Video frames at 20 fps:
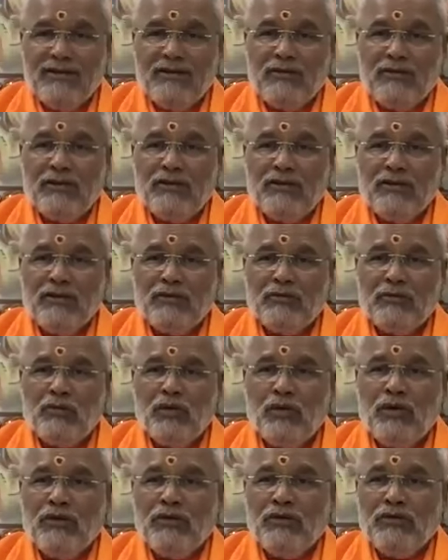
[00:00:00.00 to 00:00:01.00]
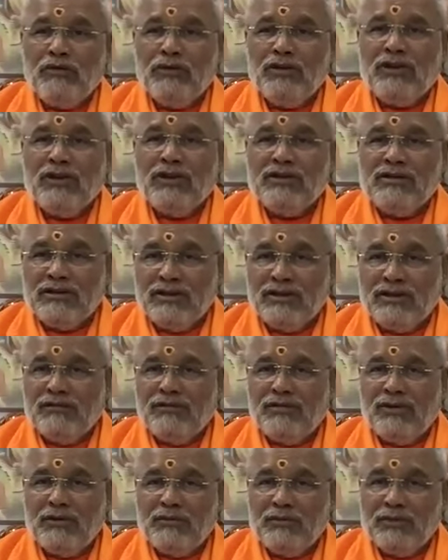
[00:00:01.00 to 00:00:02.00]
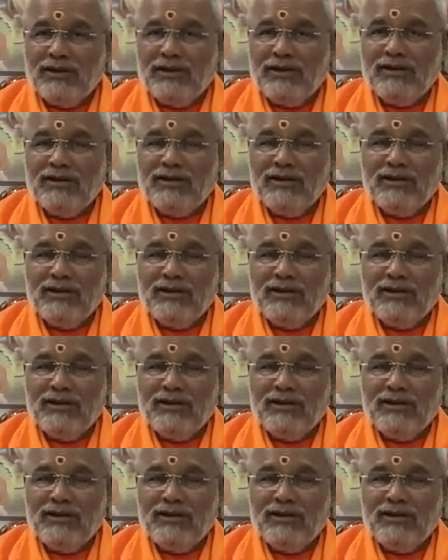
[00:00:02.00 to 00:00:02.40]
Or you are born to a Christian family.